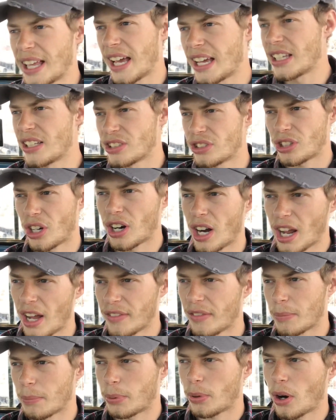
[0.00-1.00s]
that, you start
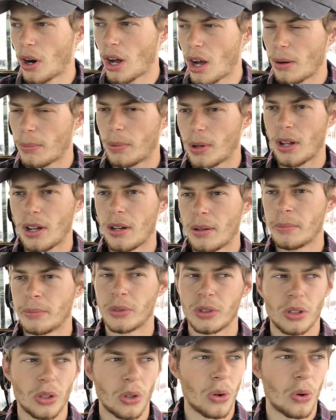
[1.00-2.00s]
having
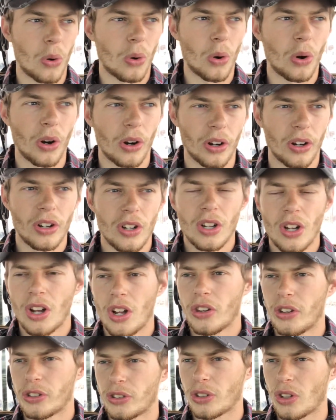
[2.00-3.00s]
problems, or
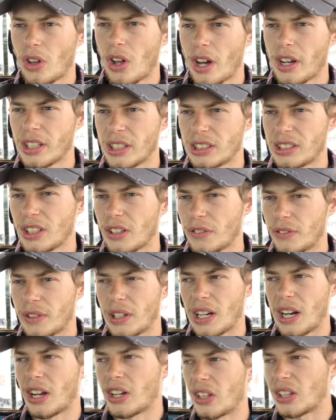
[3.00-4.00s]
there's a lot of stuff
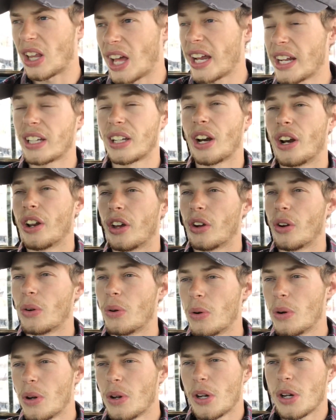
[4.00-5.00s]
that I'd like to
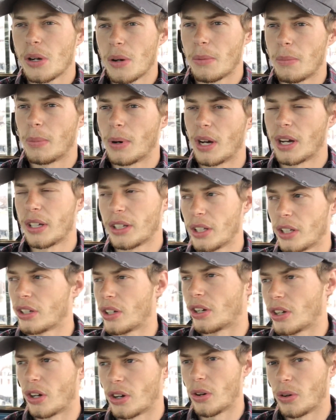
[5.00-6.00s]
do, but
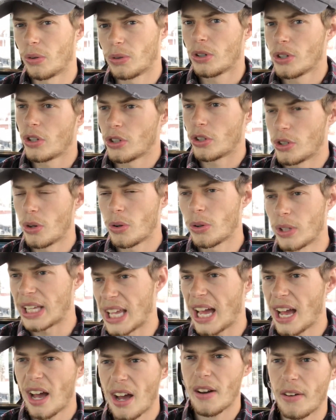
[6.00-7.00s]
you
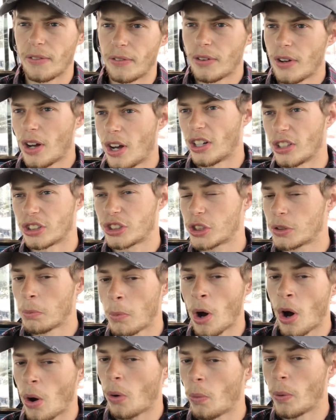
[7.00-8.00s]
only have a
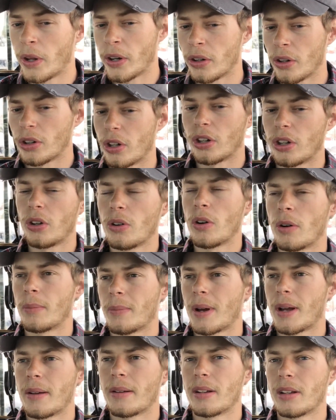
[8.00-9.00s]
small window to do
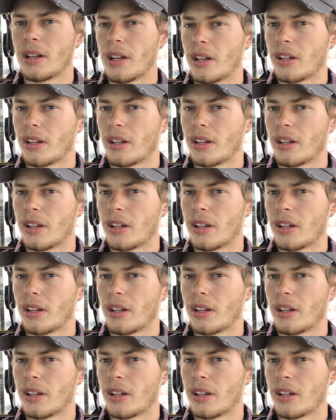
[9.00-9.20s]
them, right?